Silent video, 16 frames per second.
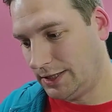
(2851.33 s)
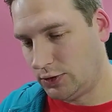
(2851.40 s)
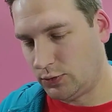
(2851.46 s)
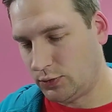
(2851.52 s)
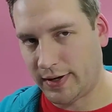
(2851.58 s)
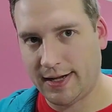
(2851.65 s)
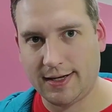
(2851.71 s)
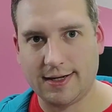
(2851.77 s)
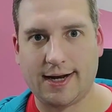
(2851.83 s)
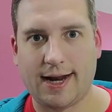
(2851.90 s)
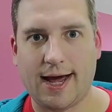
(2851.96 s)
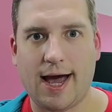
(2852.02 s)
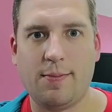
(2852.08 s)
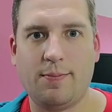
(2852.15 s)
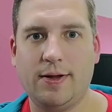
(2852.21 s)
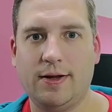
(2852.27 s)
well, it
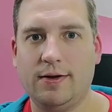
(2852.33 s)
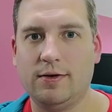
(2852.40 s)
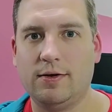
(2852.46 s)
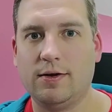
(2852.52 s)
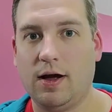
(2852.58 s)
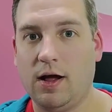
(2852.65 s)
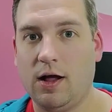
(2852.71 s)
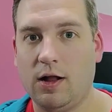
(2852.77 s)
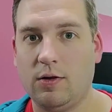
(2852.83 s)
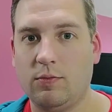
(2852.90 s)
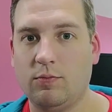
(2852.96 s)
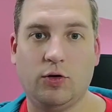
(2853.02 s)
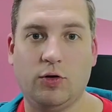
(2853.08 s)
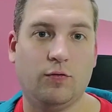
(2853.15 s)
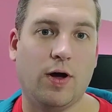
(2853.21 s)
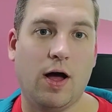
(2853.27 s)
happened, I'll
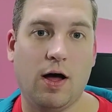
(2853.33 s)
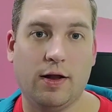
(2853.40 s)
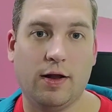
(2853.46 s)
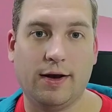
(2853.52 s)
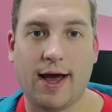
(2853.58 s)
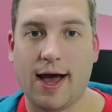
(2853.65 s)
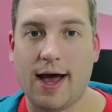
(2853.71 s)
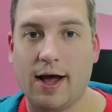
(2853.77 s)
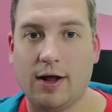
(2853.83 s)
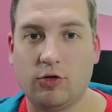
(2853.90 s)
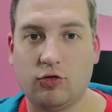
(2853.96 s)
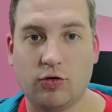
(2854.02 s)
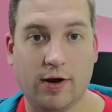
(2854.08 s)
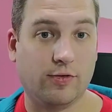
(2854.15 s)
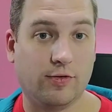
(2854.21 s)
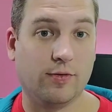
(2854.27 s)
move on
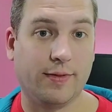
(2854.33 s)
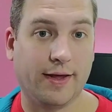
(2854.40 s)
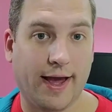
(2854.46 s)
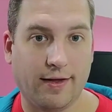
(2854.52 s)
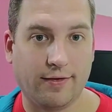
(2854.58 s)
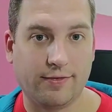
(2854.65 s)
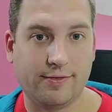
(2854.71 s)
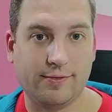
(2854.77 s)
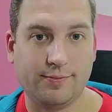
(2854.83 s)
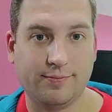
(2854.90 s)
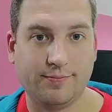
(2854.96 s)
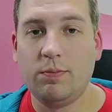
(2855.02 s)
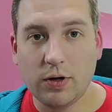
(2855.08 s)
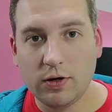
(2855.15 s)
and try something else.